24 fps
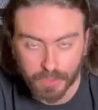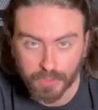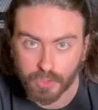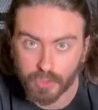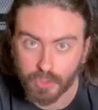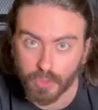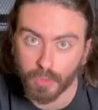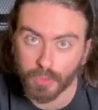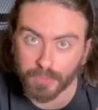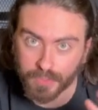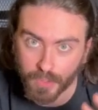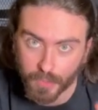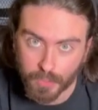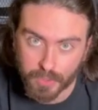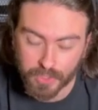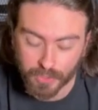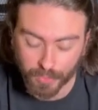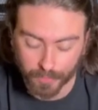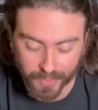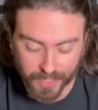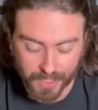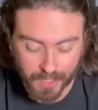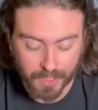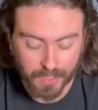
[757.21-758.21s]
2 of those
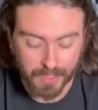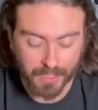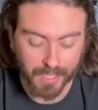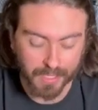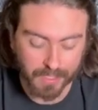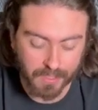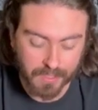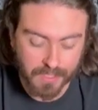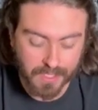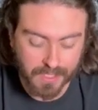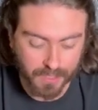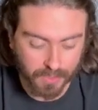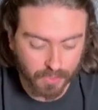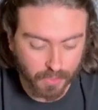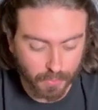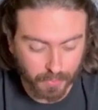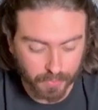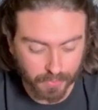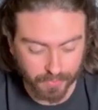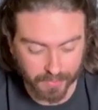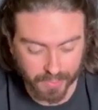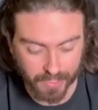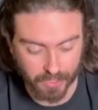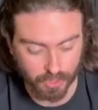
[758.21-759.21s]
3 in a
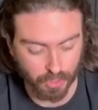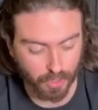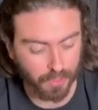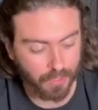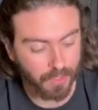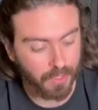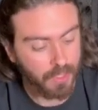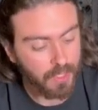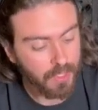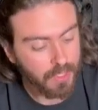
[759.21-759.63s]
singular nation.